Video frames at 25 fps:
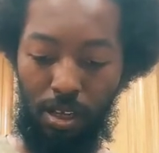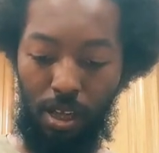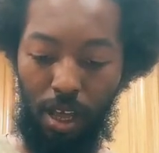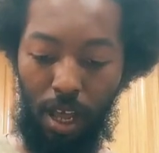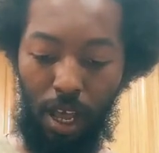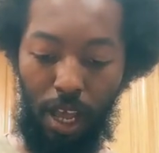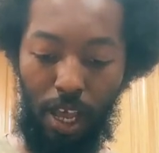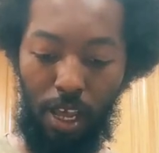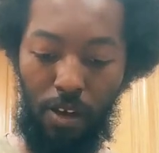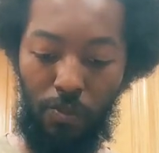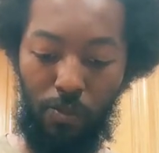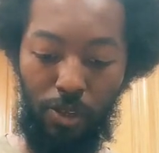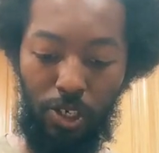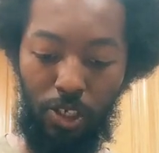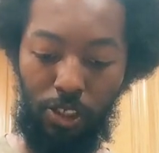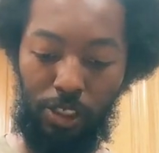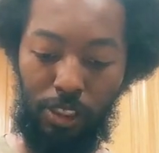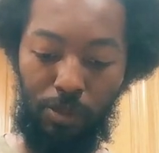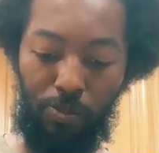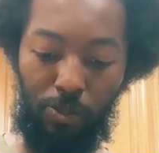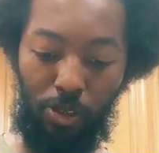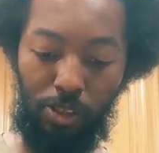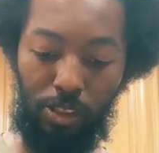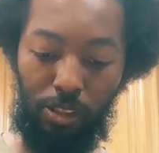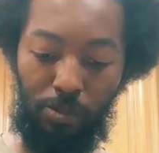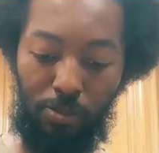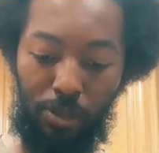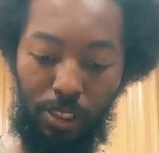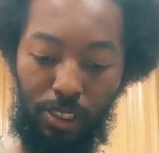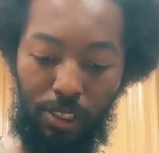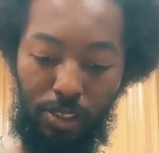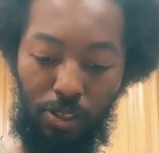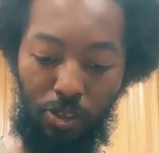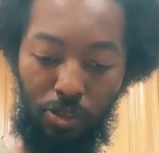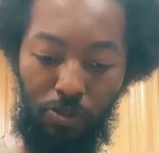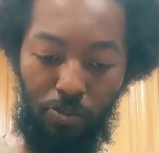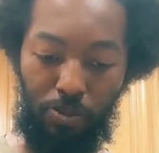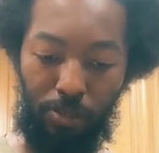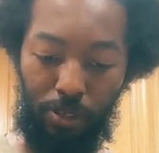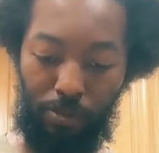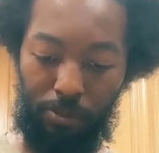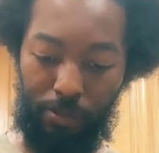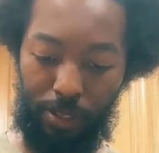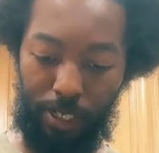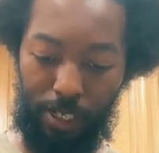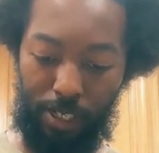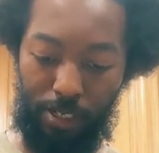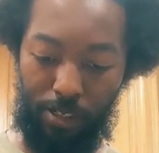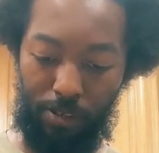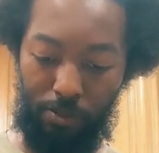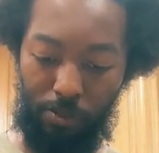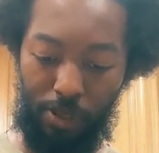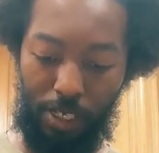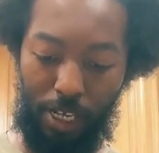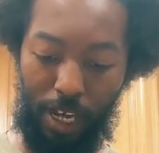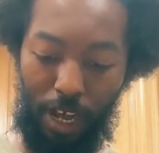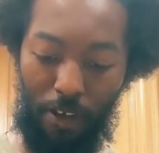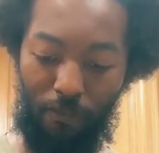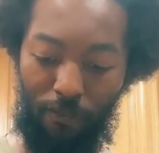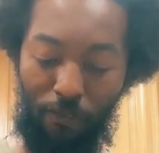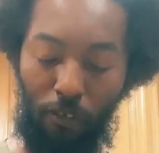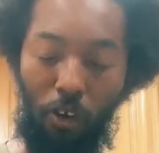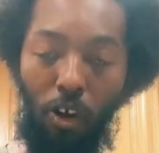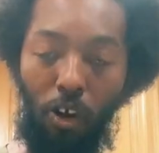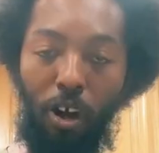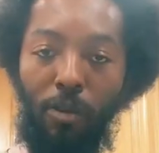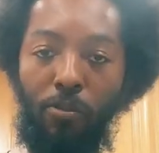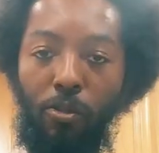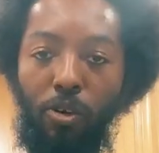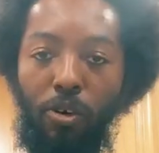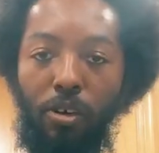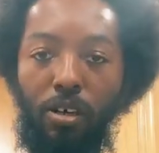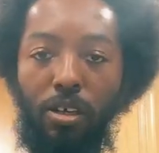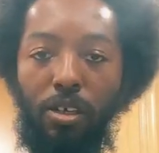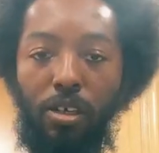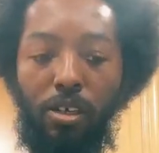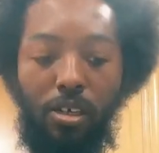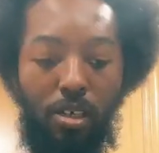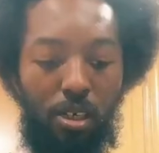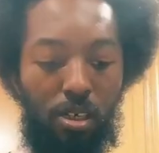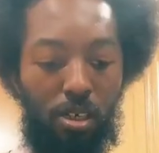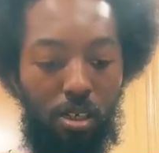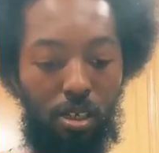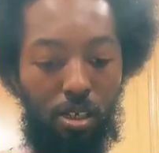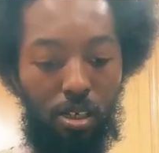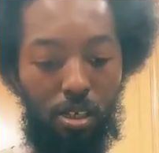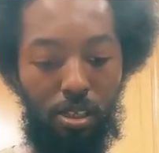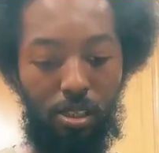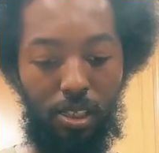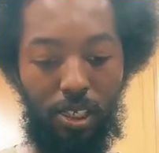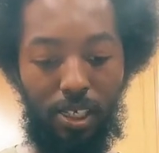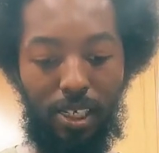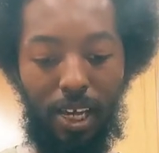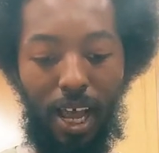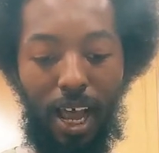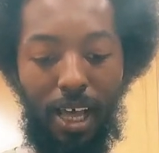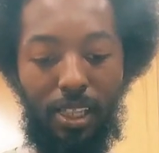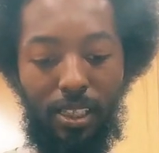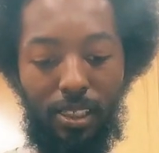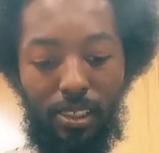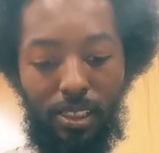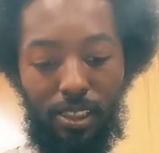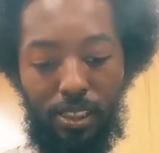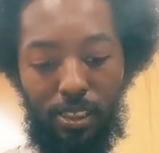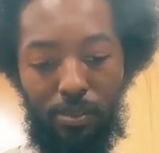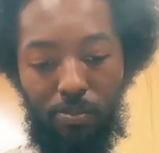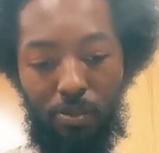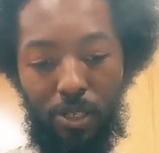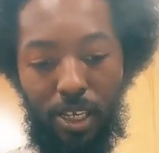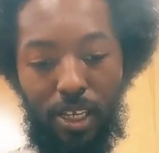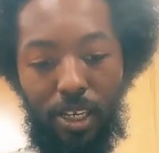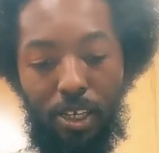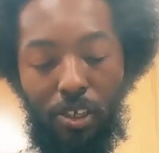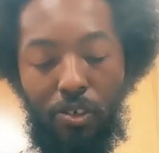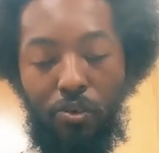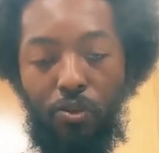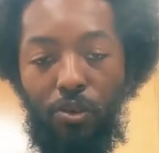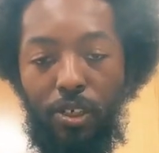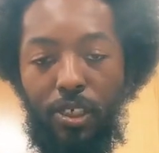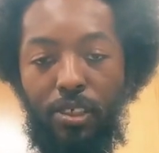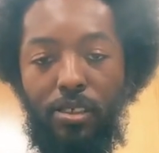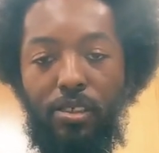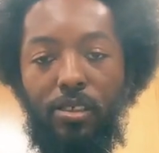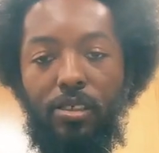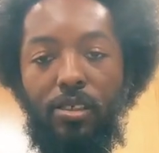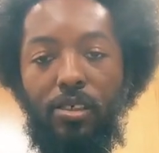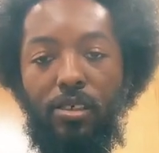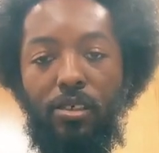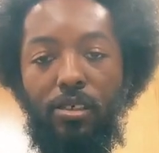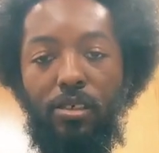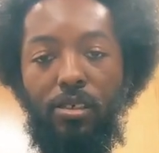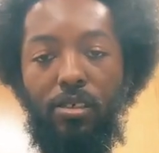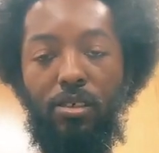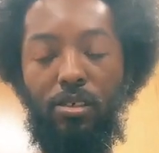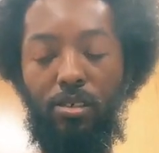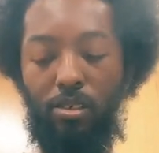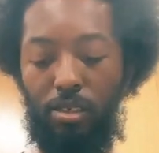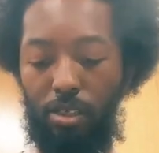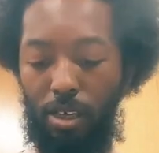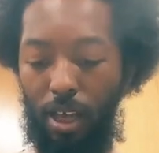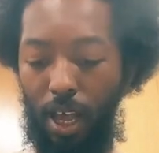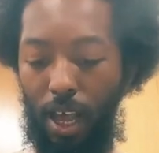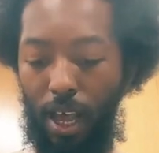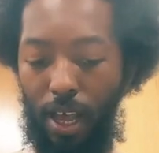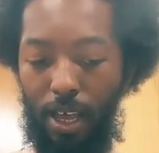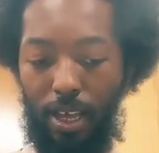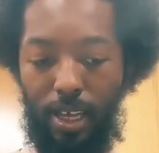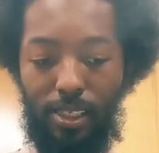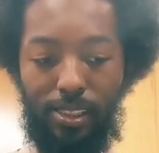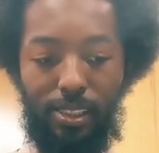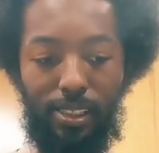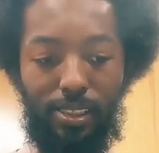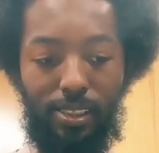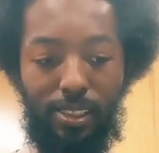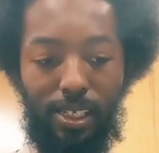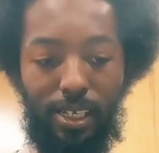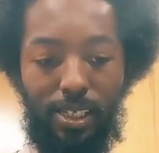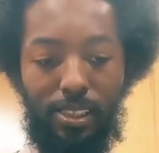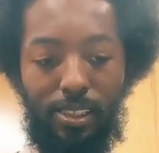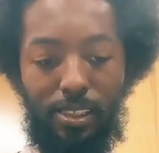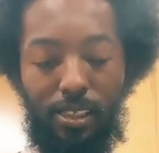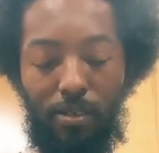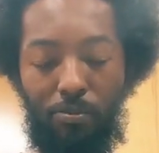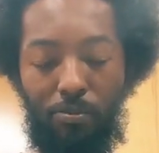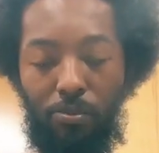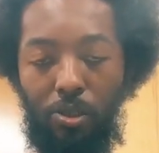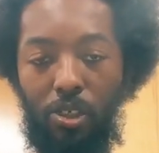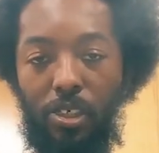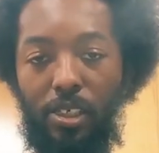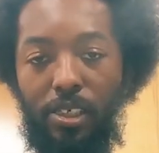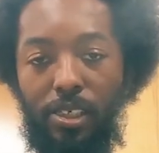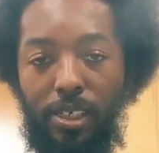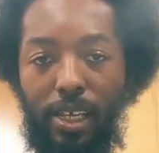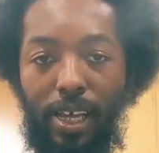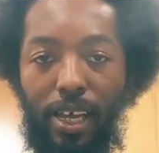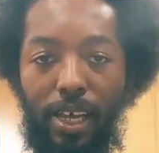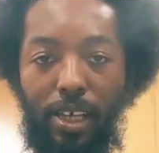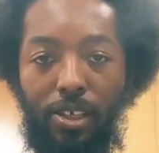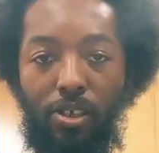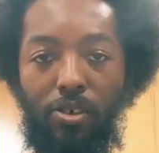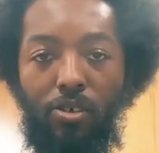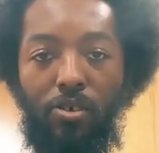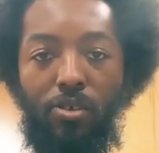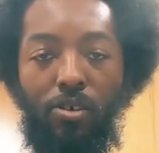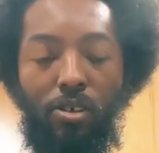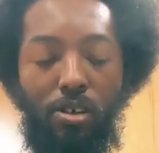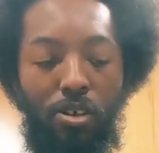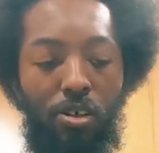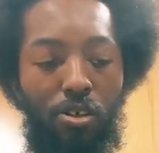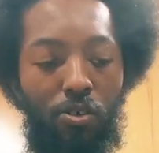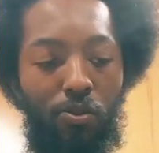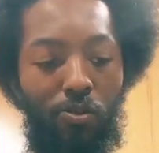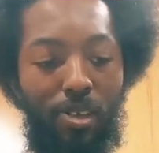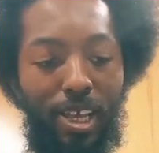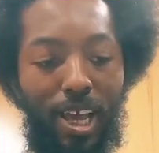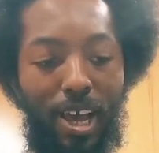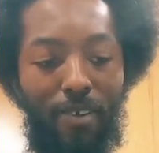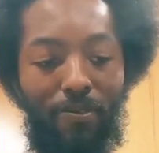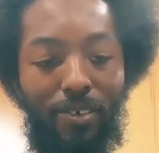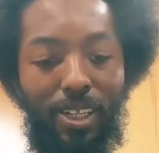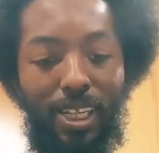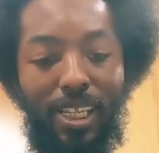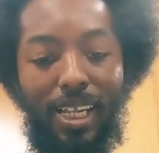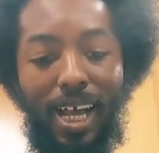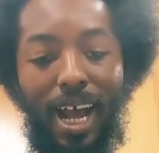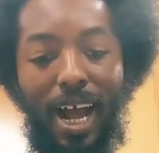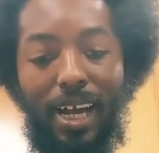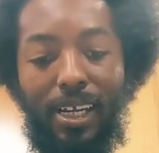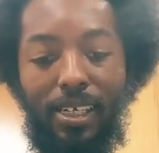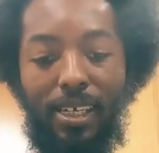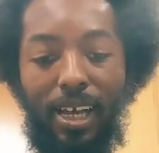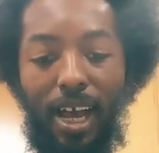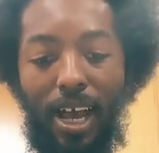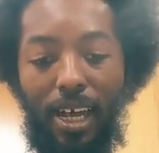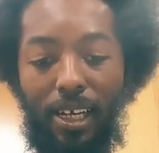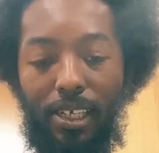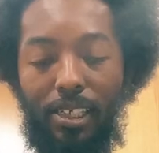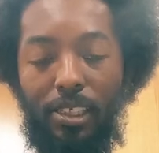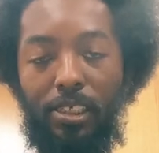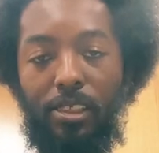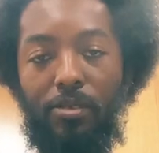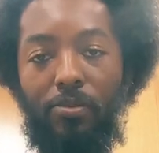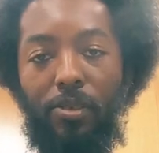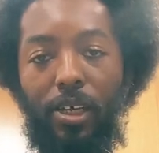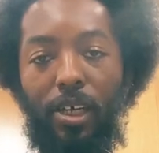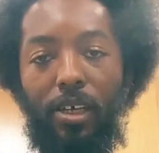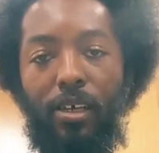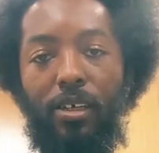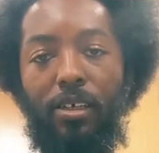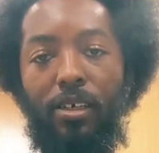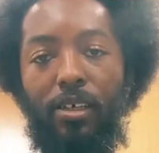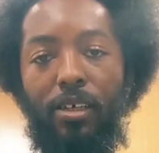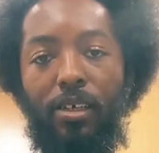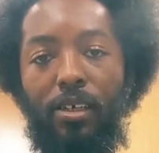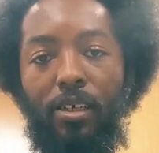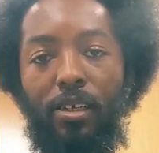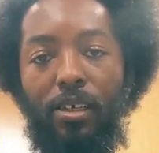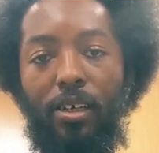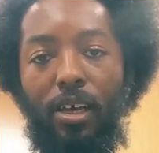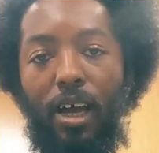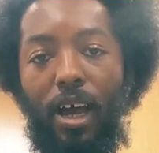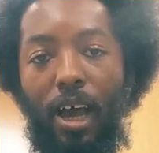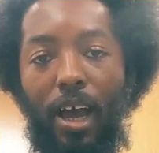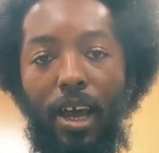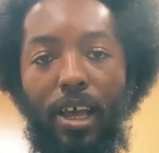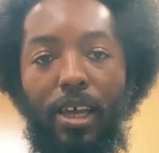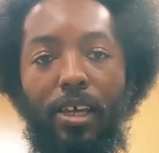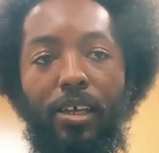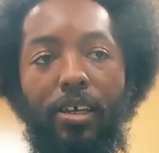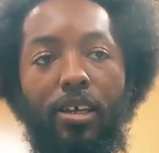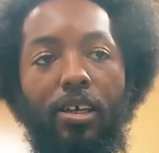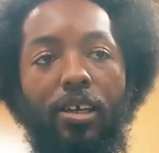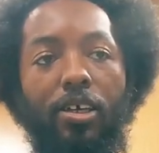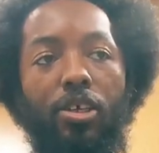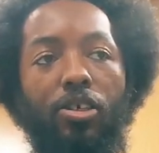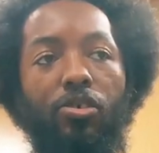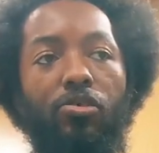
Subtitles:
All right. We don't supposed to be stupid, man. We got far more. The knowledge is being increased. All right. As it says in the book of Daniel, we have a lot of knowledge, man. All right.